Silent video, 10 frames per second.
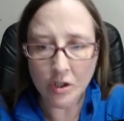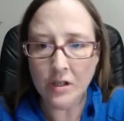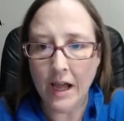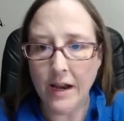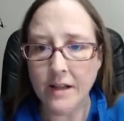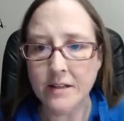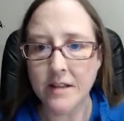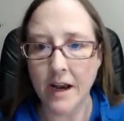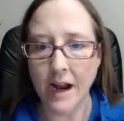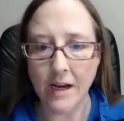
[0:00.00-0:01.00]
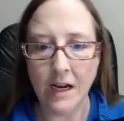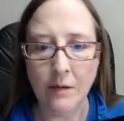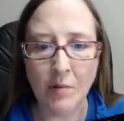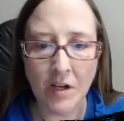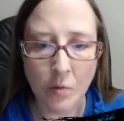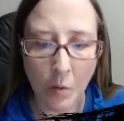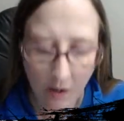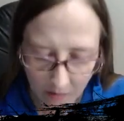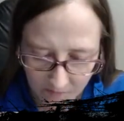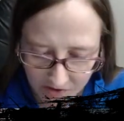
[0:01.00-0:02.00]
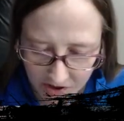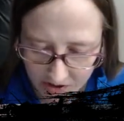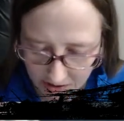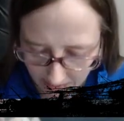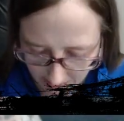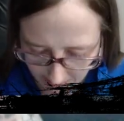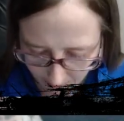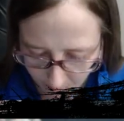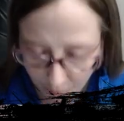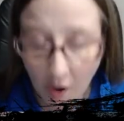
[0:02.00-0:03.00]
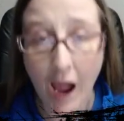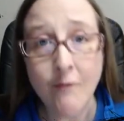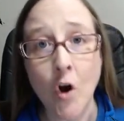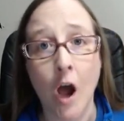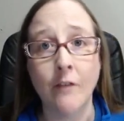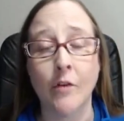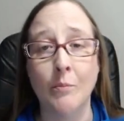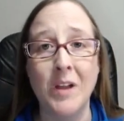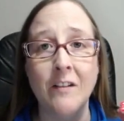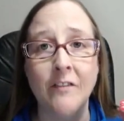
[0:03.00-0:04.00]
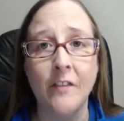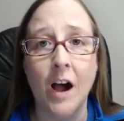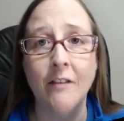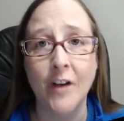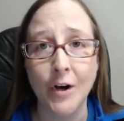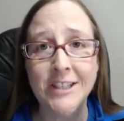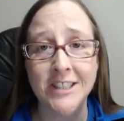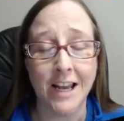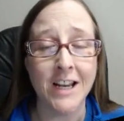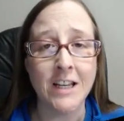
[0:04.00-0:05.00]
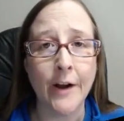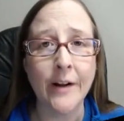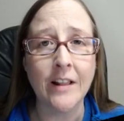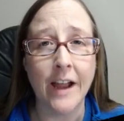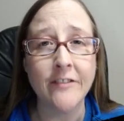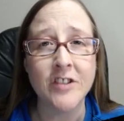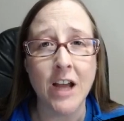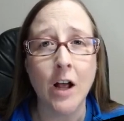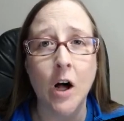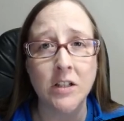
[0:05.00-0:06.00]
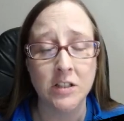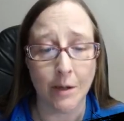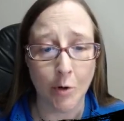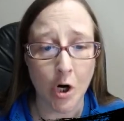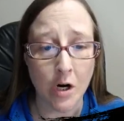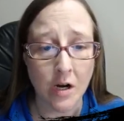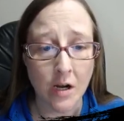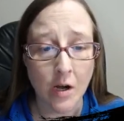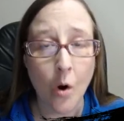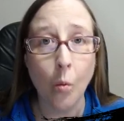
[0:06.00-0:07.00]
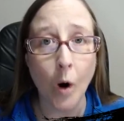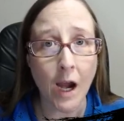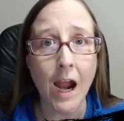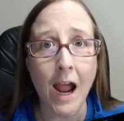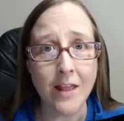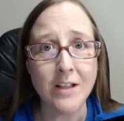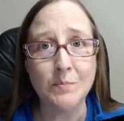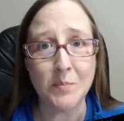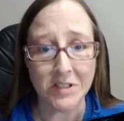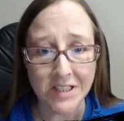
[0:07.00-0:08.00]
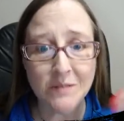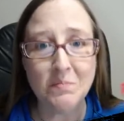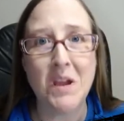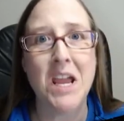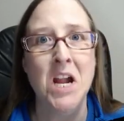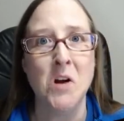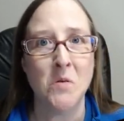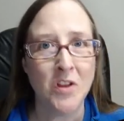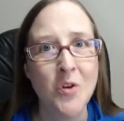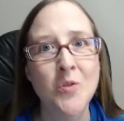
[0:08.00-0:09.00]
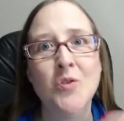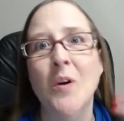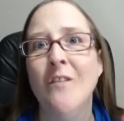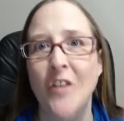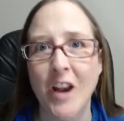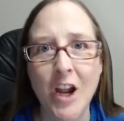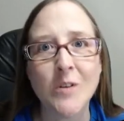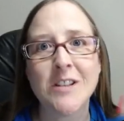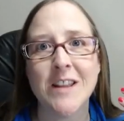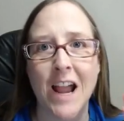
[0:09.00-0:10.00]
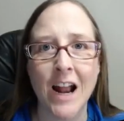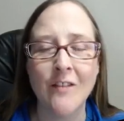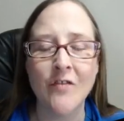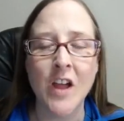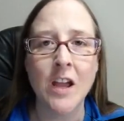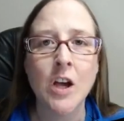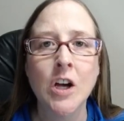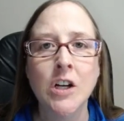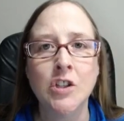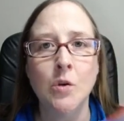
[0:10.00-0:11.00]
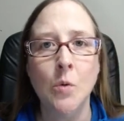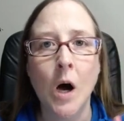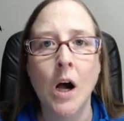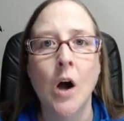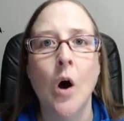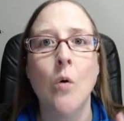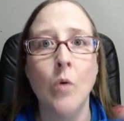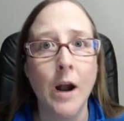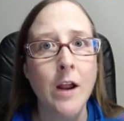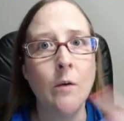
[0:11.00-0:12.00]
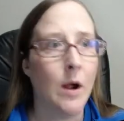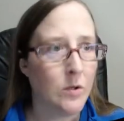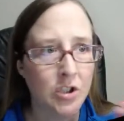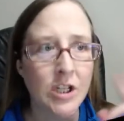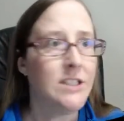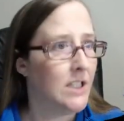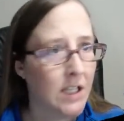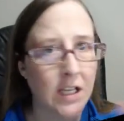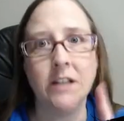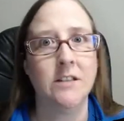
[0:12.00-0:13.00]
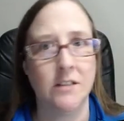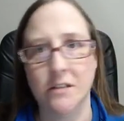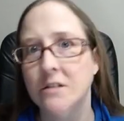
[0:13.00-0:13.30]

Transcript: that it's that I need B12. It's just that I've gone from being a very sedentary lifestyle all summer, working on this business, being here with you, doing videos and that kind of thing, to running around chasing kids